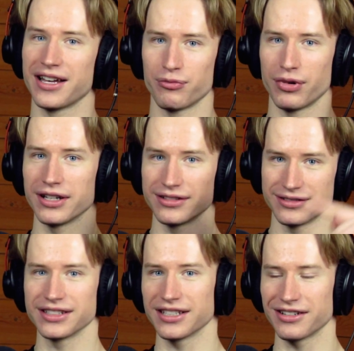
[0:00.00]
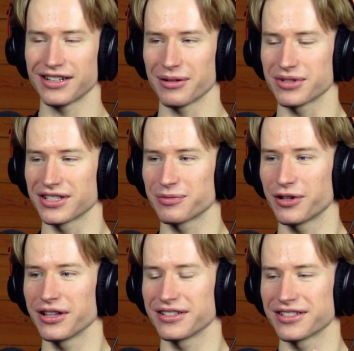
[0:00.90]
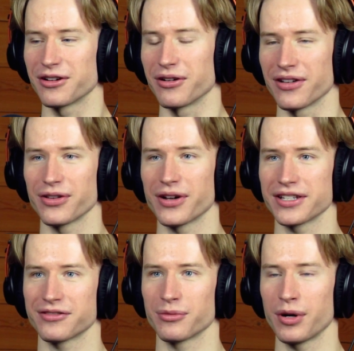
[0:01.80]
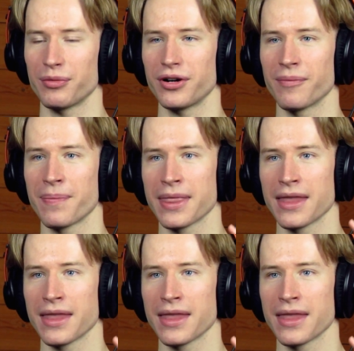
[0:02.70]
But here comes the spoiler. So if you guys remember,